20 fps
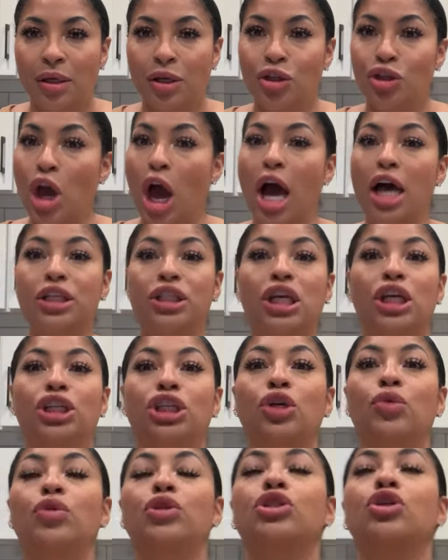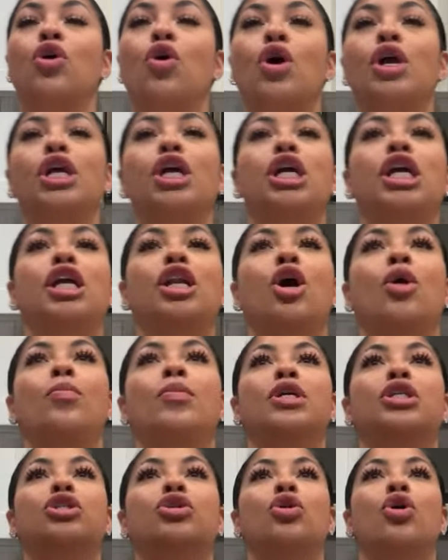Y'all said she was going in on
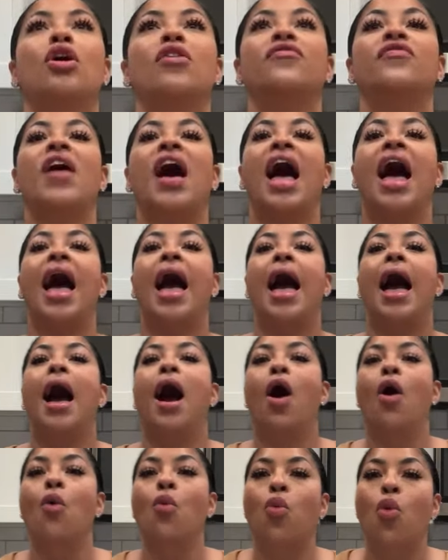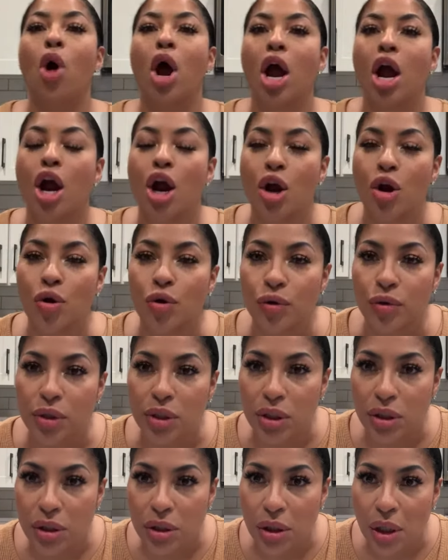Miss Floyd for
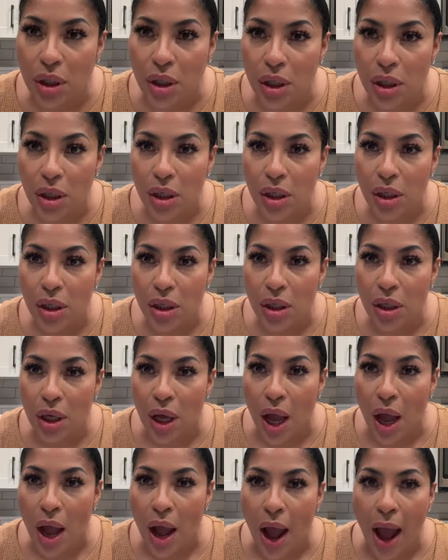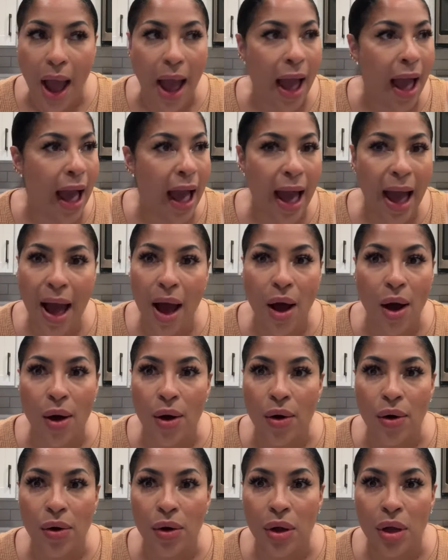hours. How?
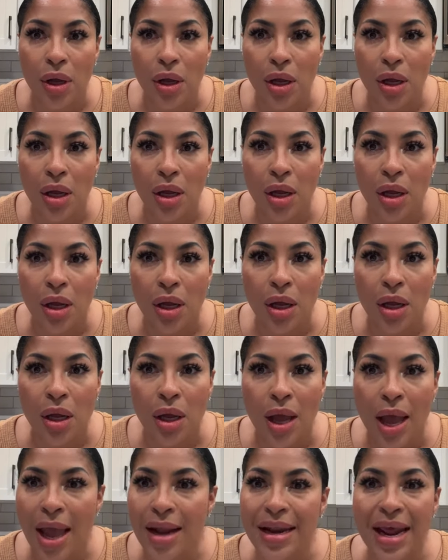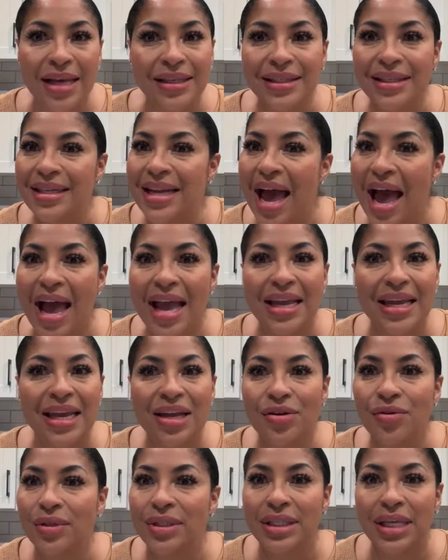And that's not
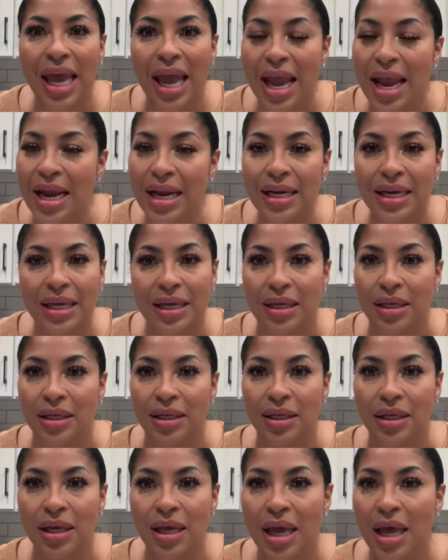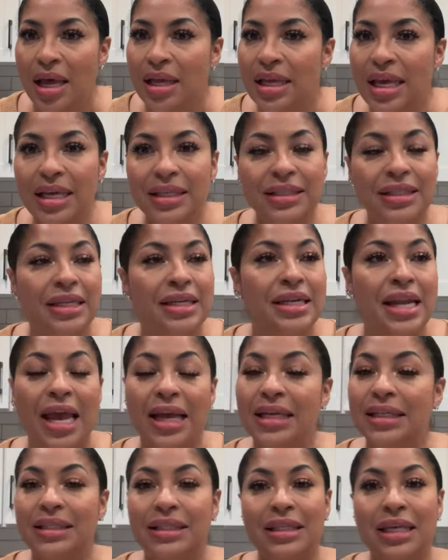entertaining. It's the
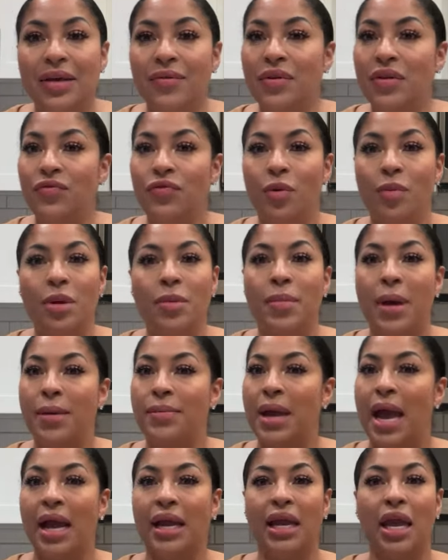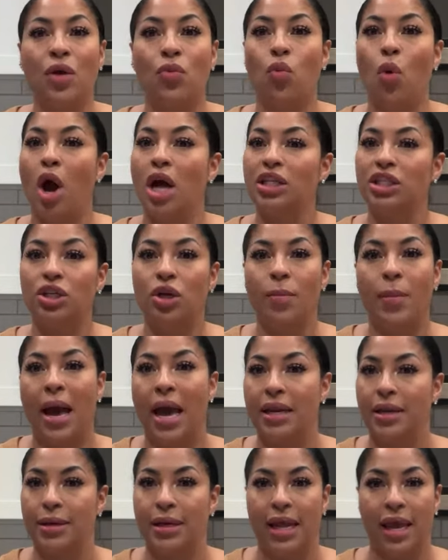negativity for me, baby. I can't watch
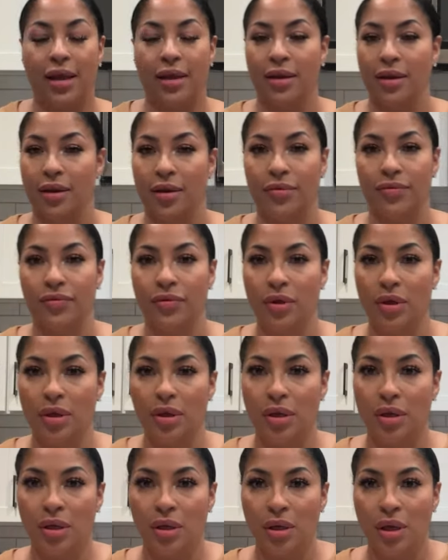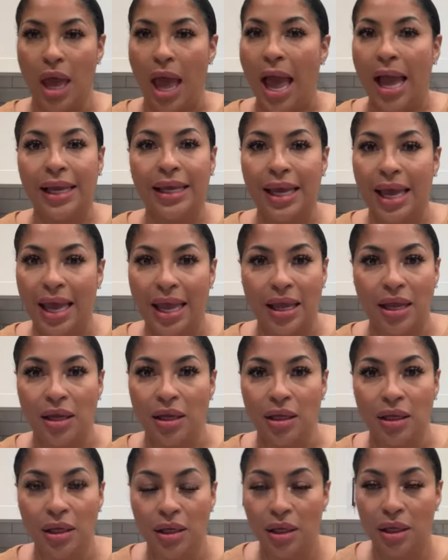nobody negative. I can't.
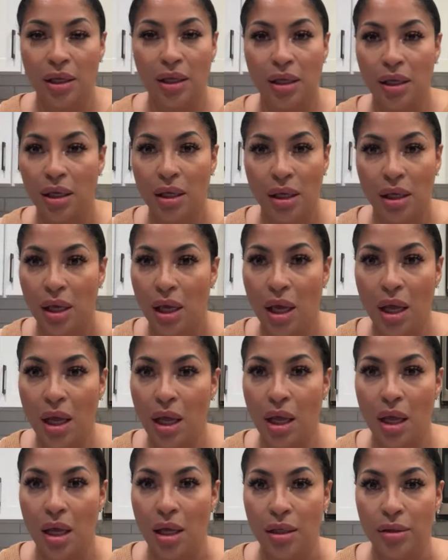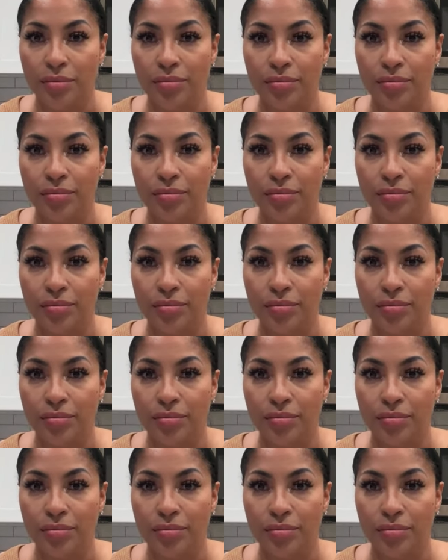Uh-uh.